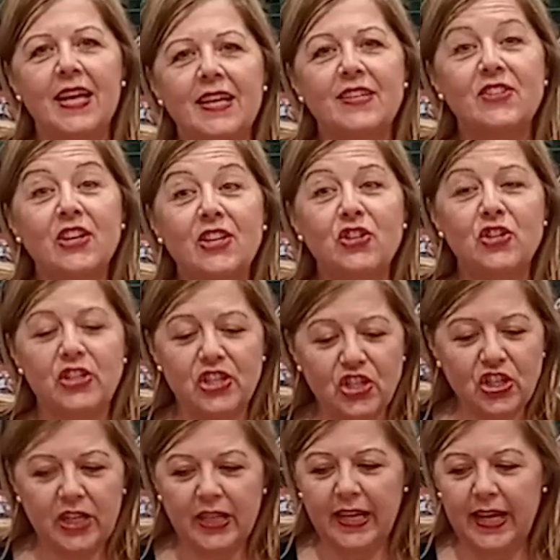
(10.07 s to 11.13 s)
So
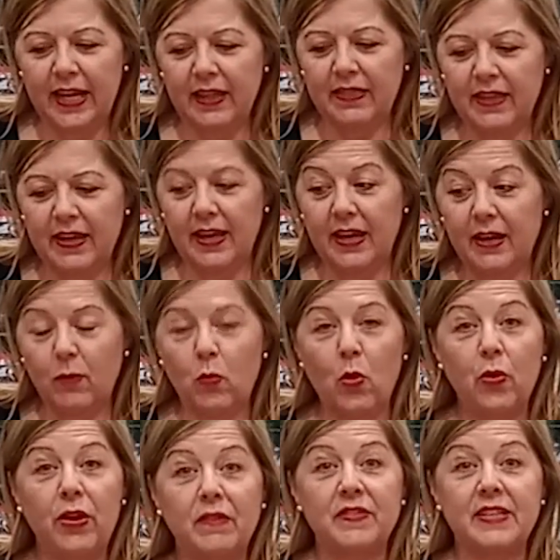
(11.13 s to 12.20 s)
traditionally the
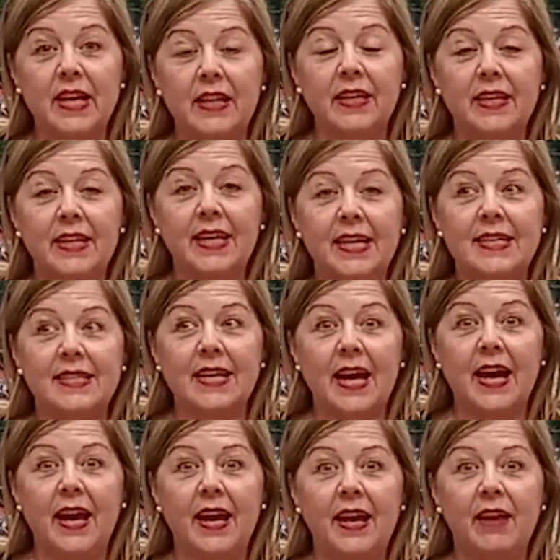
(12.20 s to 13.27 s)
Waldorf salad is
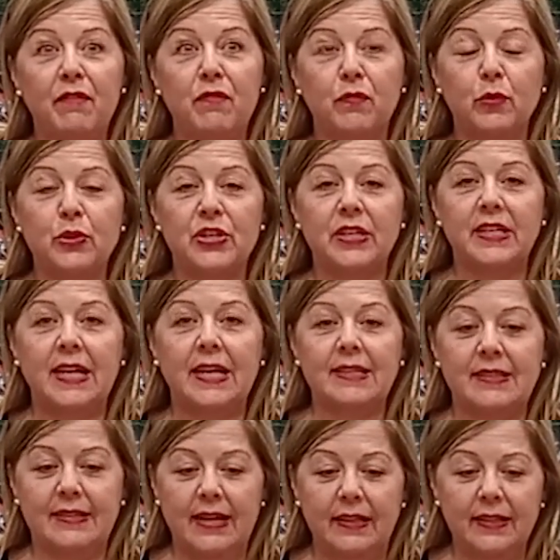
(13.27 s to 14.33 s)
a fruit and nut
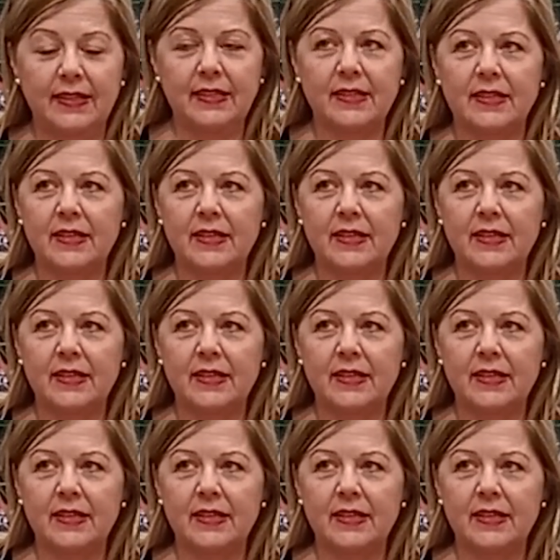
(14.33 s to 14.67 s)
salad,